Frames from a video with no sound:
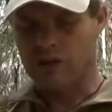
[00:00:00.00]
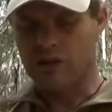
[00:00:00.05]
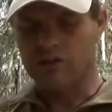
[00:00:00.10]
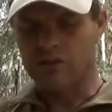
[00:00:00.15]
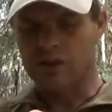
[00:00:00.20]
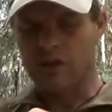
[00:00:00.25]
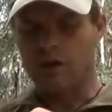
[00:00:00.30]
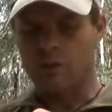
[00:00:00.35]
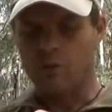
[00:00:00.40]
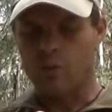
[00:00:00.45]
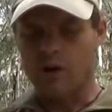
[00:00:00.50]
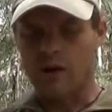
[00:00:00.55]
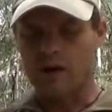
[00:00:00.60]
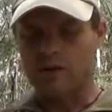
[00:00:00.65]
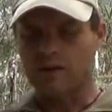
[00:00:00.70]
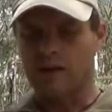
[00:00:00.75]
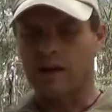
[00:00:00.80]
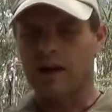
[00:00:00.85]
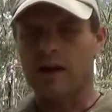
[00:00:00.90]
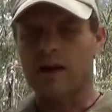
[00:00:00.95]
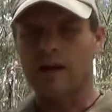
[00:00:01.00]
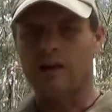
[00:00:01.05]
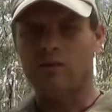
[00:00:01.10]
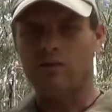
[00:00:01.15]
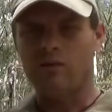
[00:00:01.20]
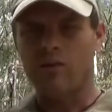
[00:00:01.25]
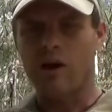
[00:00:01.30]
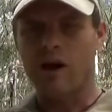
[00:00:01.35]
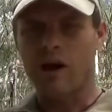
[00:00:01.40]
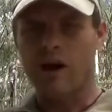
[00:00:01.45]
these out with a
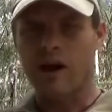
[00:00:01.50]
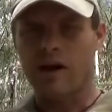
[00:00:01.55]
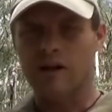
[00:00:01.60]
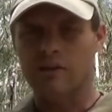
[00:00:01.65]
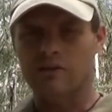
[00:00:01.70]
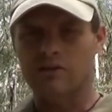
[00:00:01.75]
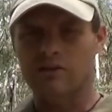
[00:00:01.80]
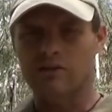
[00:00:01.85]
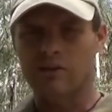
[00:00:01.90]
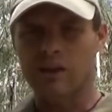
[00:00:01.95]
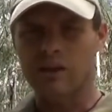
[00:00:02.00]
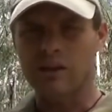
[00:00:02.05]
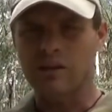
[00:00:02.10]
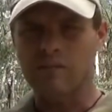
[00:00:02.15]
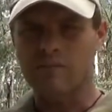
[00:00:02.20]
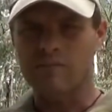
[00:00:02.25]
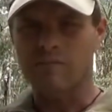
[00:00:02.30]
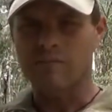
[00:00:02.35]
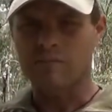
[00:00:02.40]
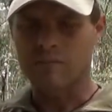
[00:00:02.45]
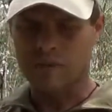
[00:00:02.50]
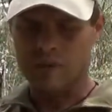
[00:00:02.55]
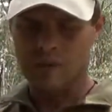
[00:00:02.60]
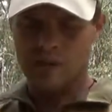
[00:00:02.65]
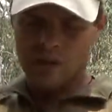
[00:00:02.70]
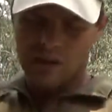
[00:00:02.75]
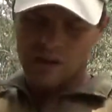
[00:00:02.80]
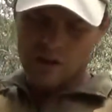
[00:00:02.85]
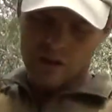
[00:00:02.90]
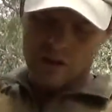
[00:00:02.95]
fire hardened stick
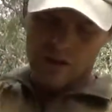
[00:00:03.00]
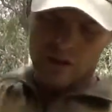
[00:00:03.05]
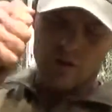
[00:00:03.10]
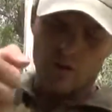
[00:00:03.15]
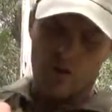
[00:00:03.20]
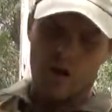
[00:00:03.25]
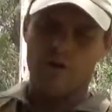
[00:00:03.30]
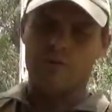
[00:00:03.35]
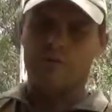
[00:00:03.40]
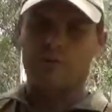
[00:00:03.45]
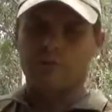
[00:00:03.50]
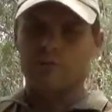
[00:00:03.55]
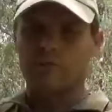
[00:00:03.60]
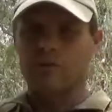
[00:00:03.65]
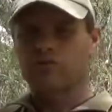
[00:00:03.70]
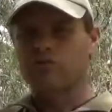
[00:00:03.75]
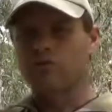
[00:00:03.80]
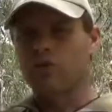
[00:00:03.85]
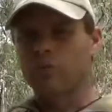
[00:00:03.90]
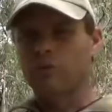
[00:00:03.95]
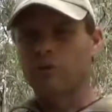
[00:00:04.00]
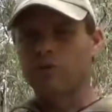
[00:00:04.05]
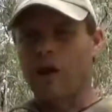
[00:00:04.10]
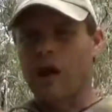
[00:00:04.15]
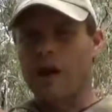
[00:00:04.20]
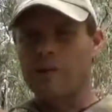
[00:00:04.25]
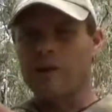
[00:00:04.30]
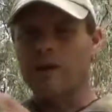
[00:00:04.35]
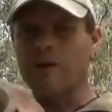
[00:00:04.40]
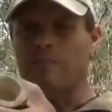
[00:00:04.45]
of suitable
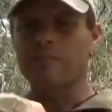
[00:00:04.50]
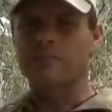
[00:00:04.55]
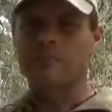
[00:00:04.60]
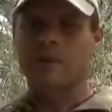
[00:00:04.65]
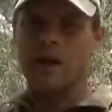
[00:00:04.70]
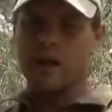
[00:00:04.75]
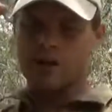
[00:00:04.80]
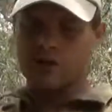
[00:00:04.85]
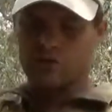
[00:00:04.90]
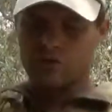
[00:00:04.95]
diameter and